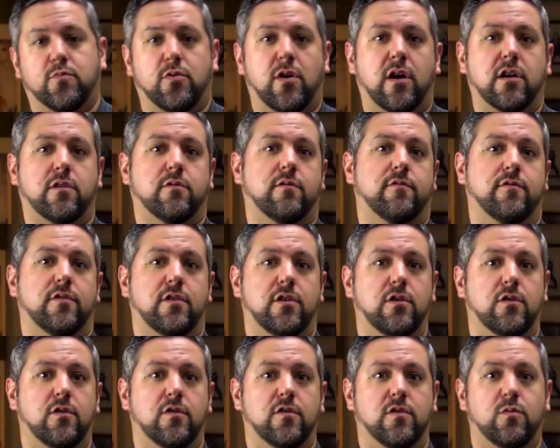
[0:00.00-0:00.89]
product
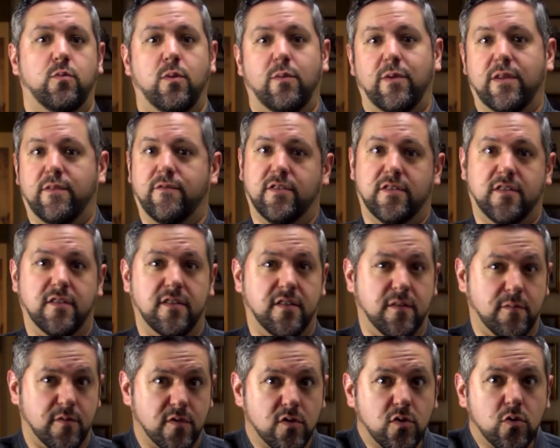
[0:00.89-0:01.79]
reviews, we went and visited
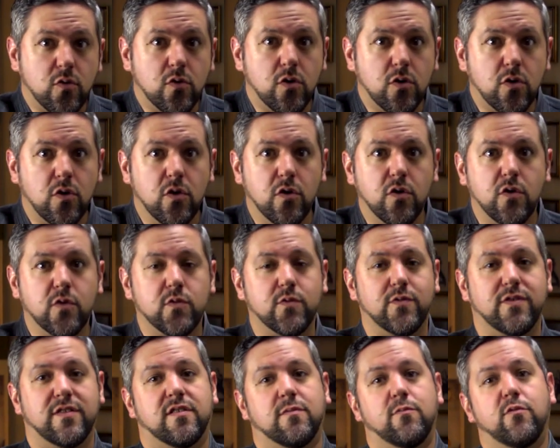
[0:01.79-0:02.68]
some schools,
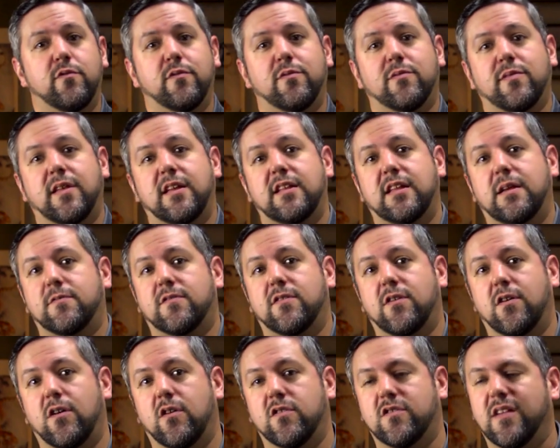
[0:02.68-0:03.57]
we did some movie-related
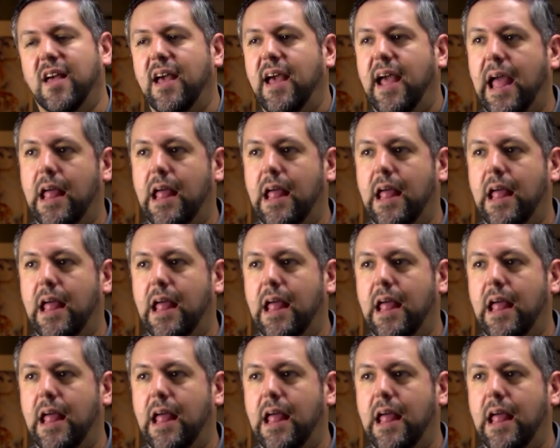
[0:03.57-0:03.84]
episodes,